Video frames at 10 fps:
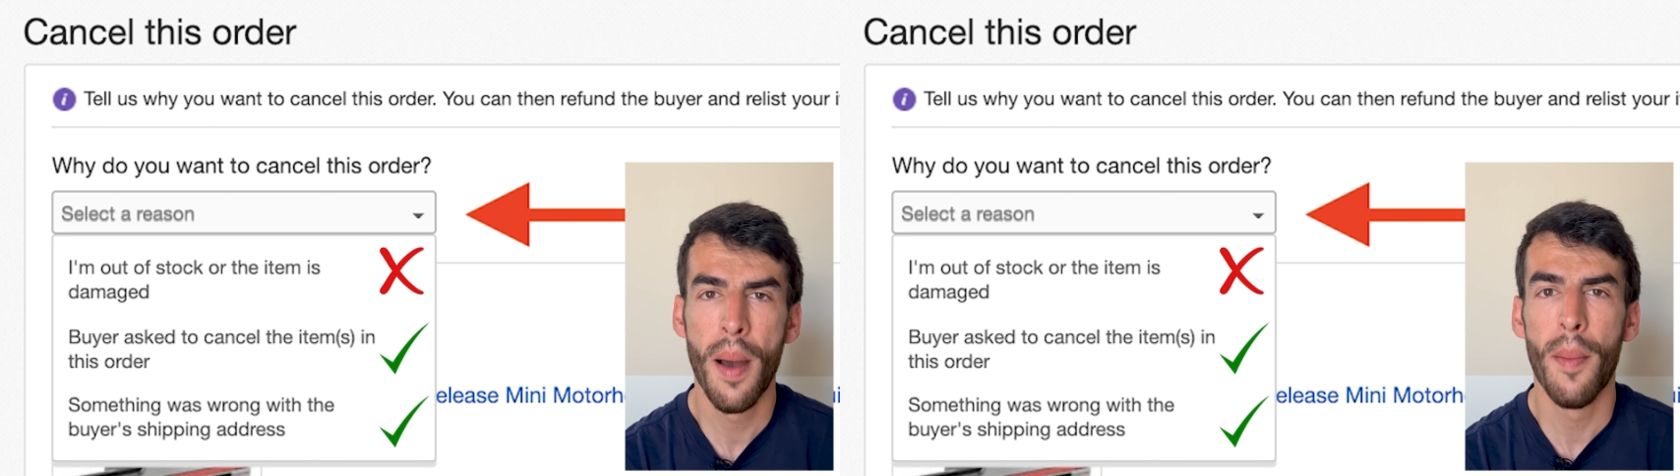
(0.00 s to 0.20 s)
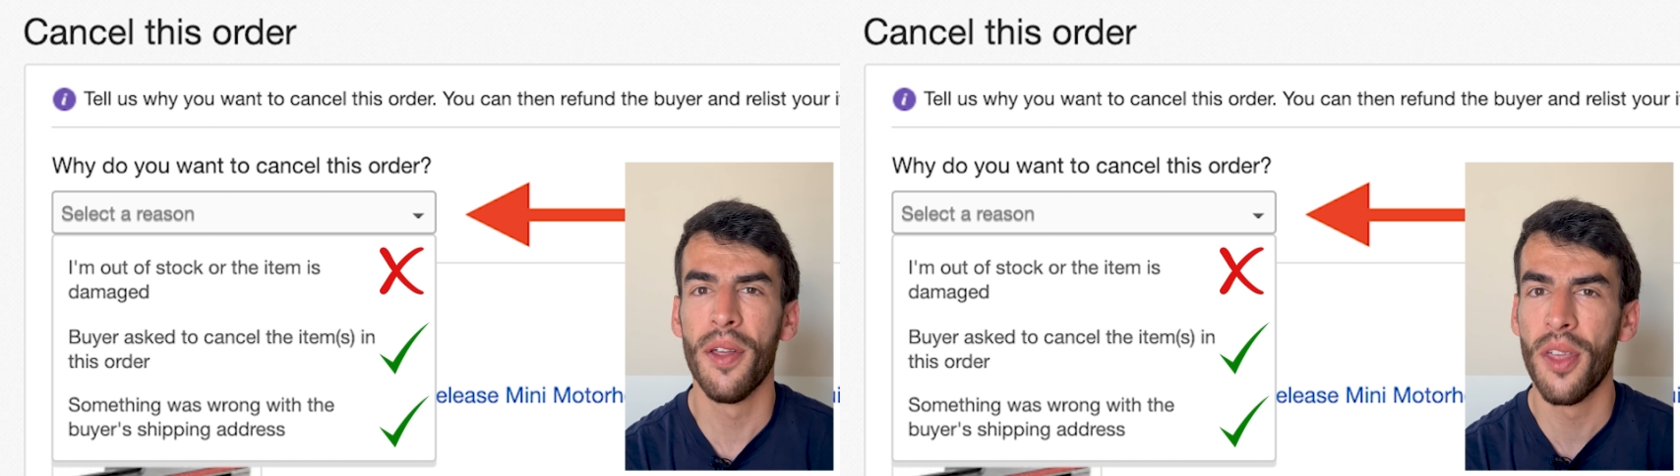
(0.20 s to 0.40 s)

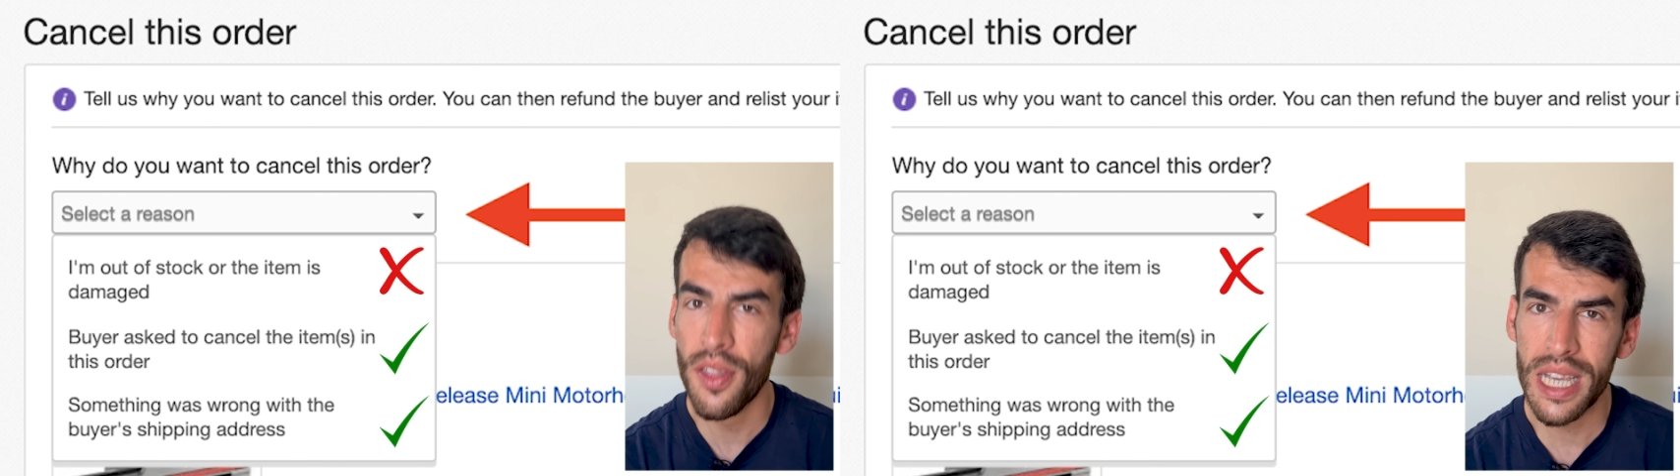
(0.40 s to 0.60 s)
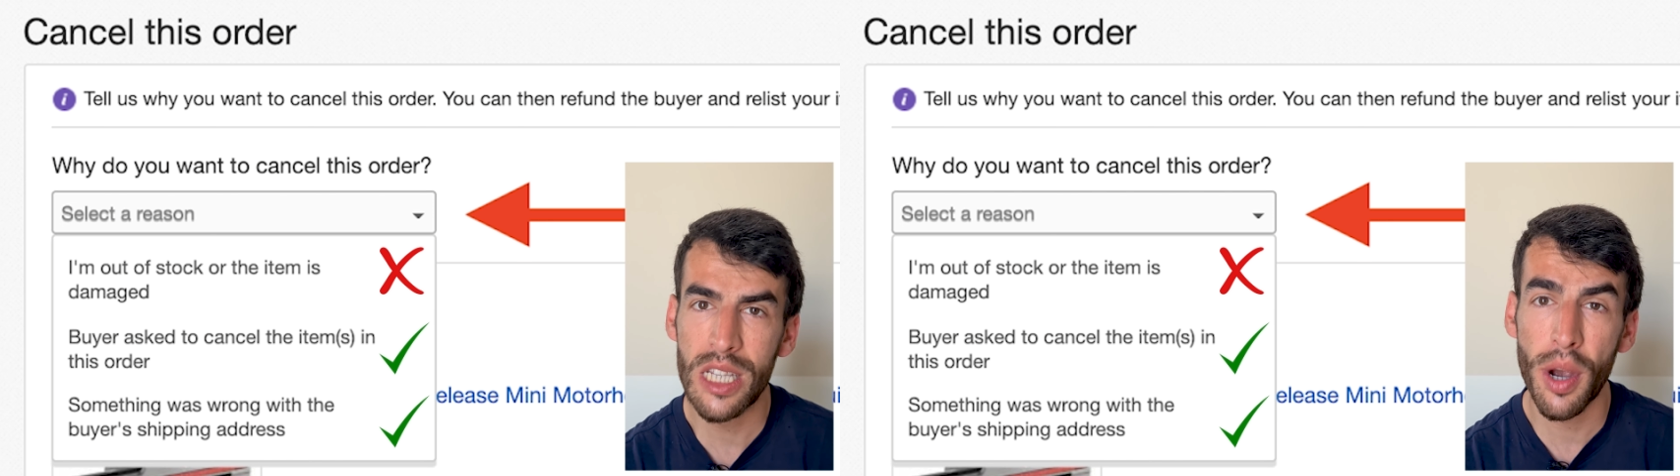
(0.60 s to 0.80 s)
but
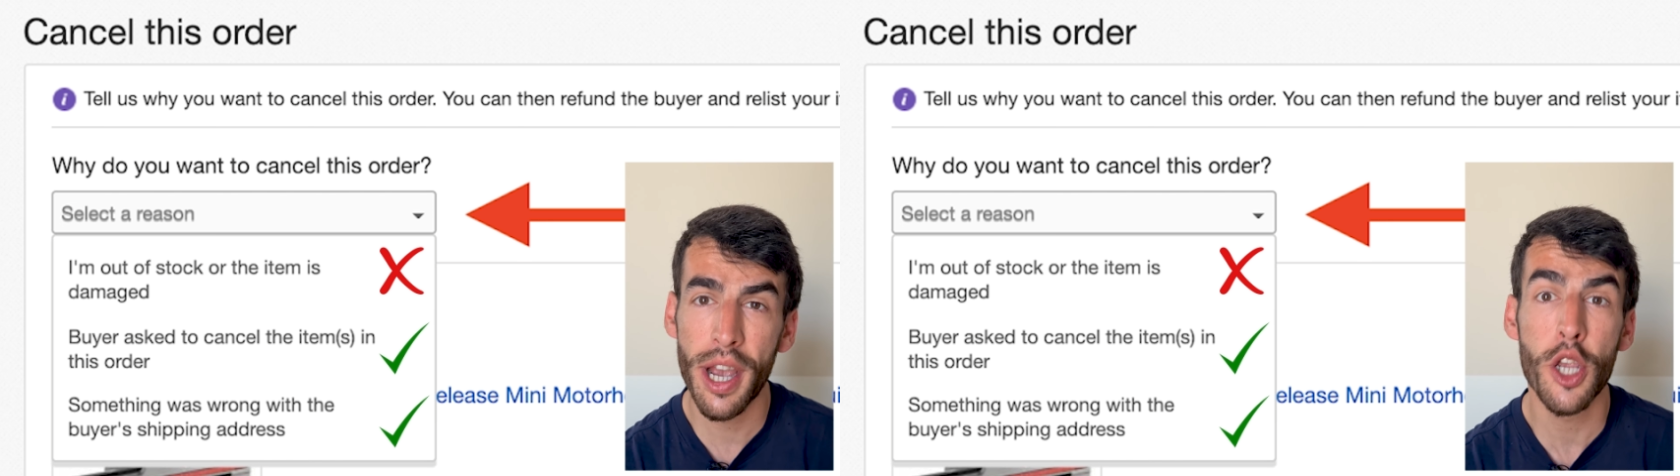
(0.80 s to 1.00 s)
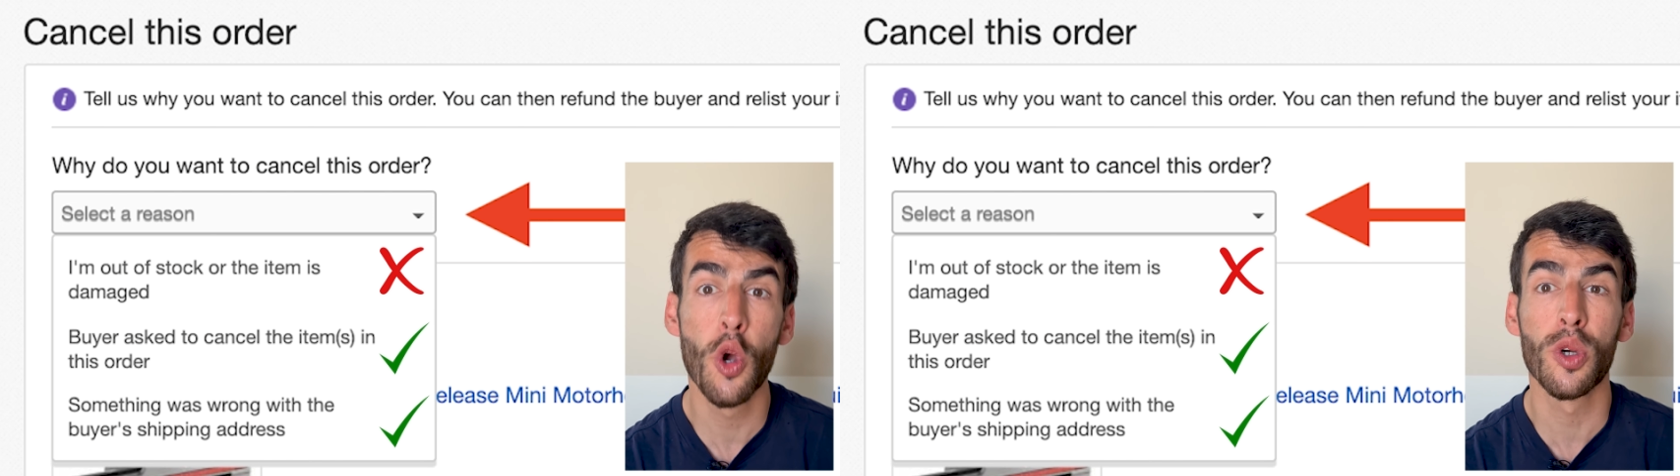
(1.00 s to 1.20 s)
this way
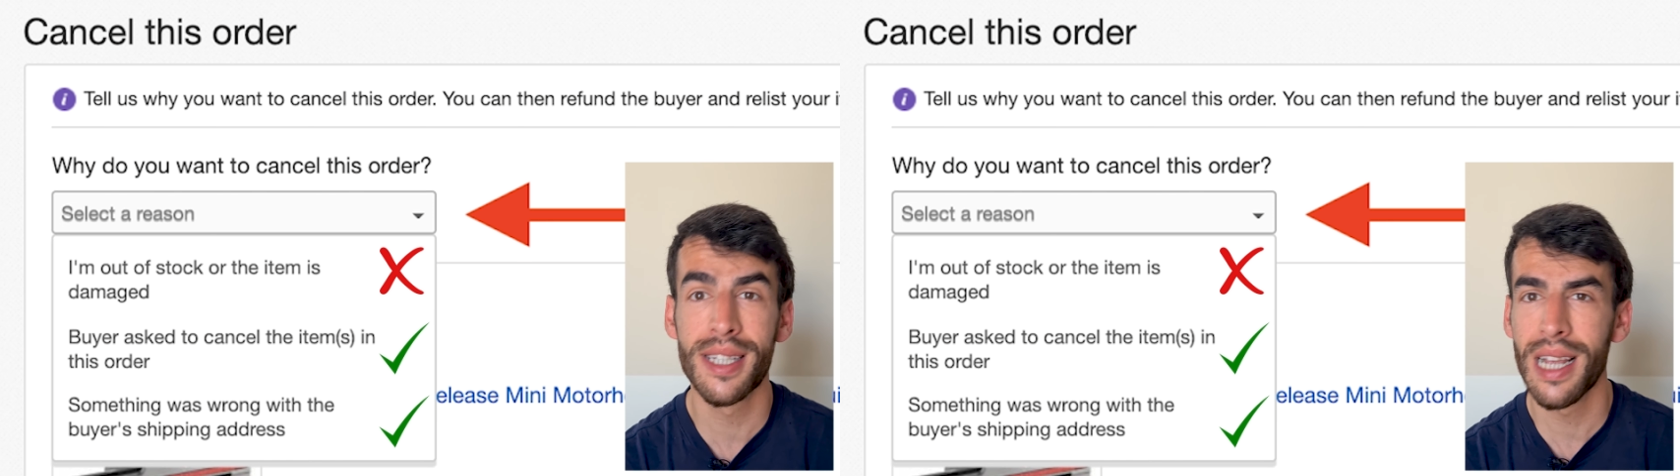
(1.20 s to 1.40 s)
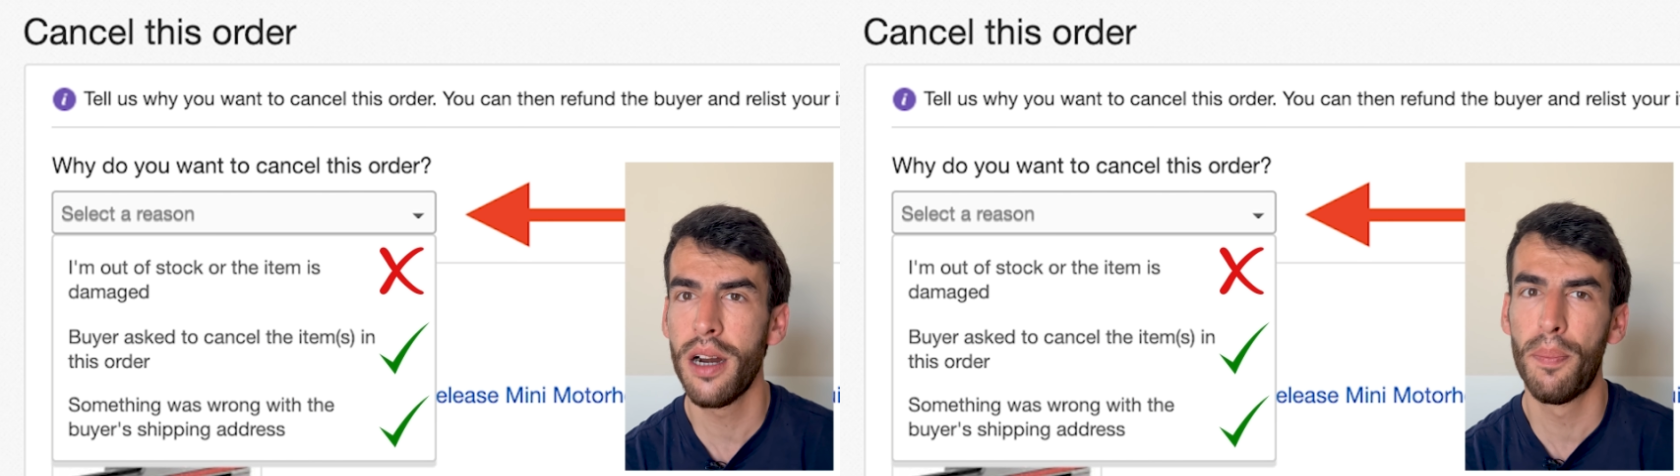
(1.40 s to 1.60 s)
your
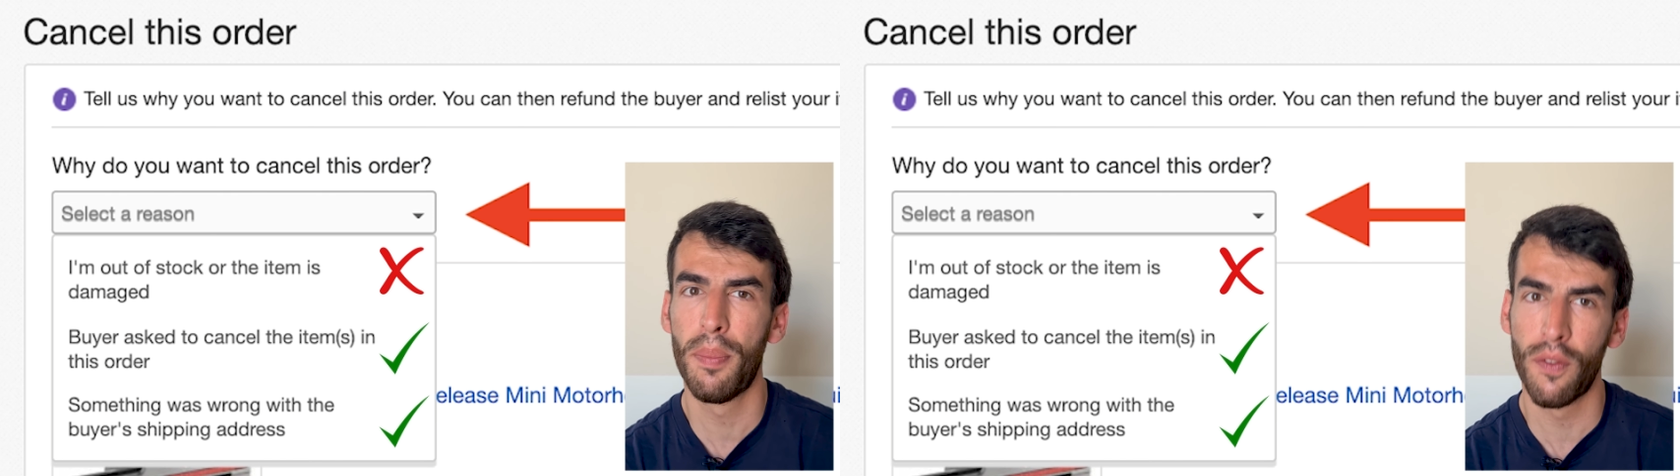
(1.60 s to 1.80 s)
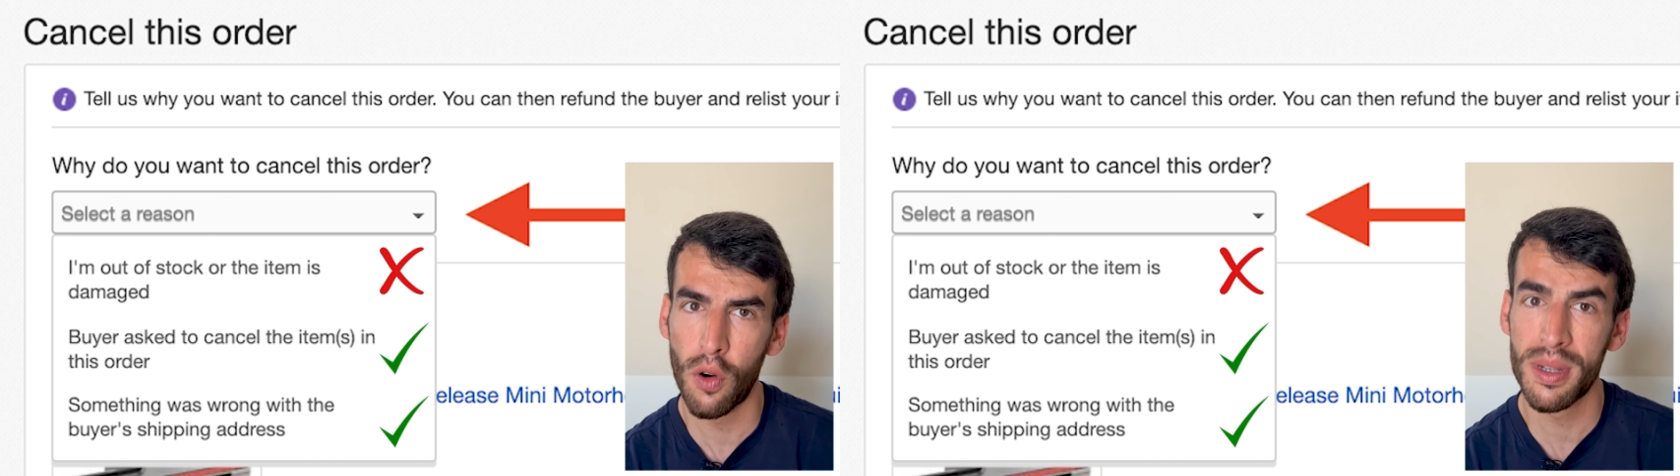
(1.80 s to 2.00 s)
seller
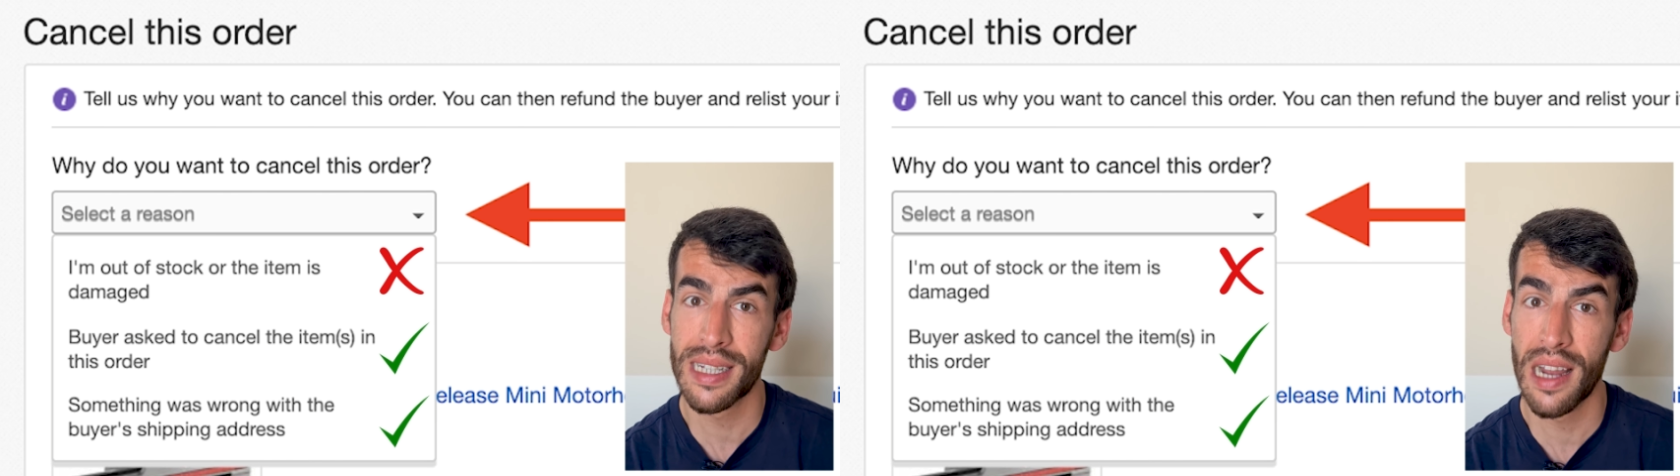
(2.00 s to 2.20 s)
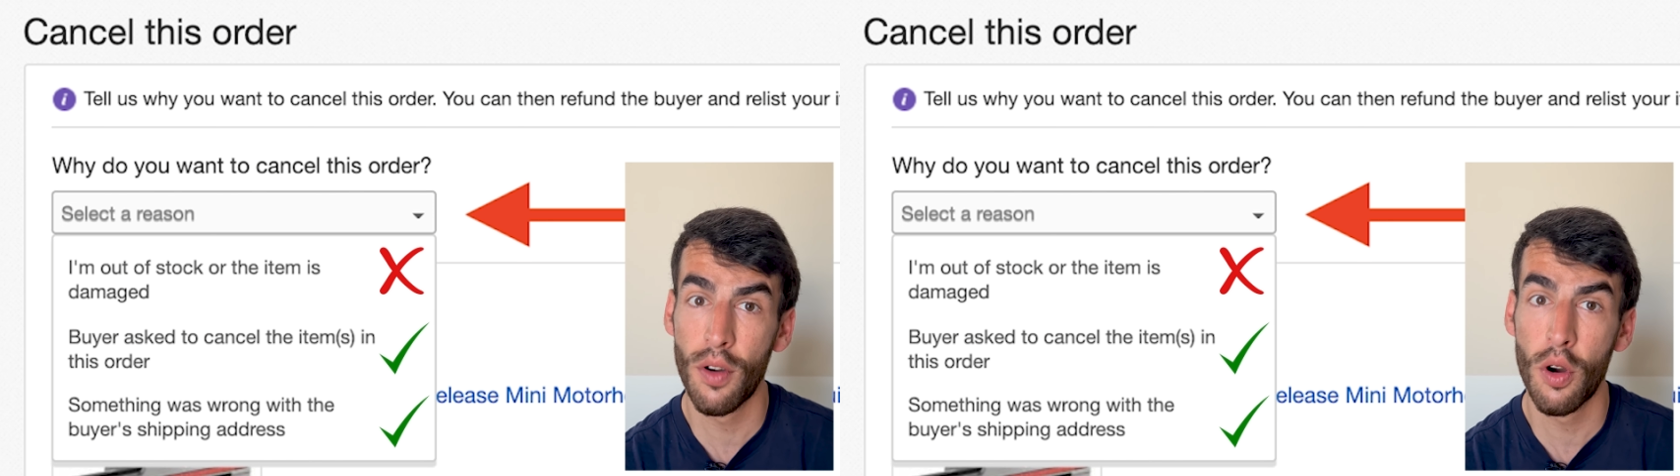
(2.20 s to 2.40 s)
performance
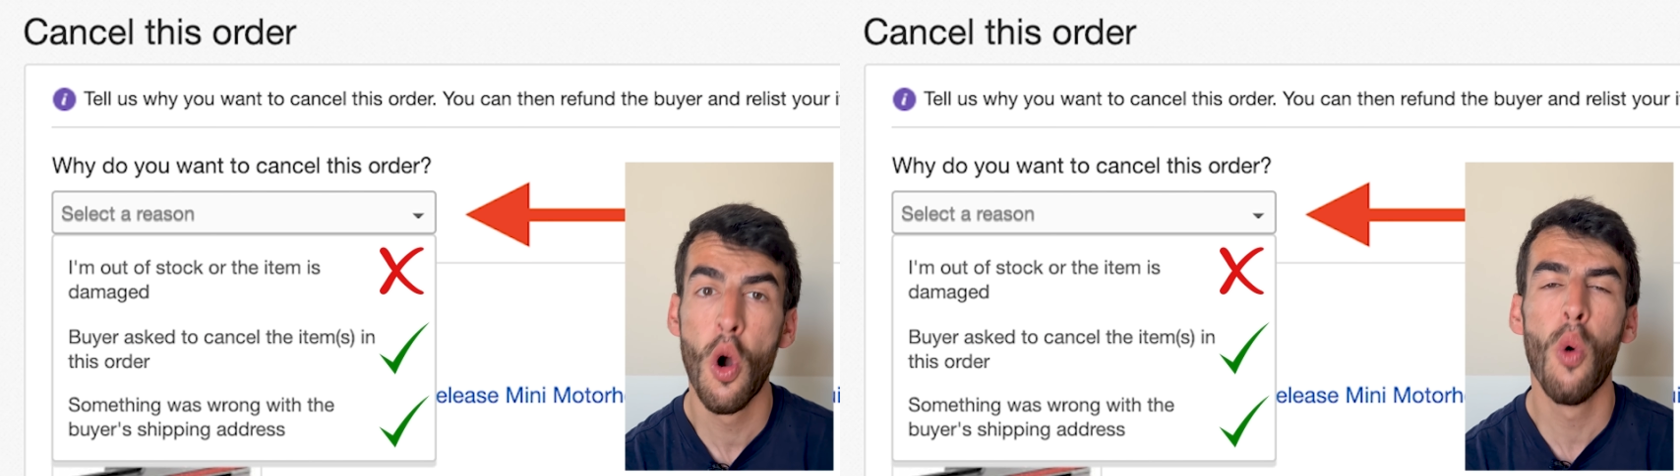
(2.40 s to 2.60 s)
level